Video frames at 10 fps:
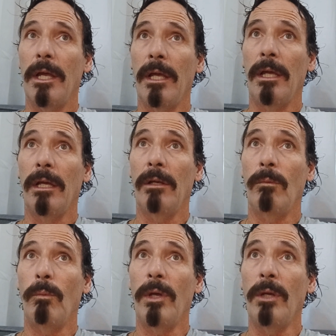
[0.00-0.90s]

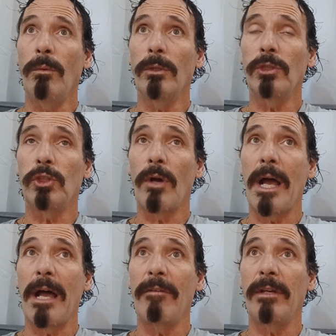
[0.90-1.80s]
And we were
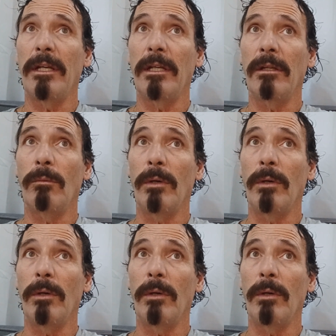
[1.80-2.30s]
driving.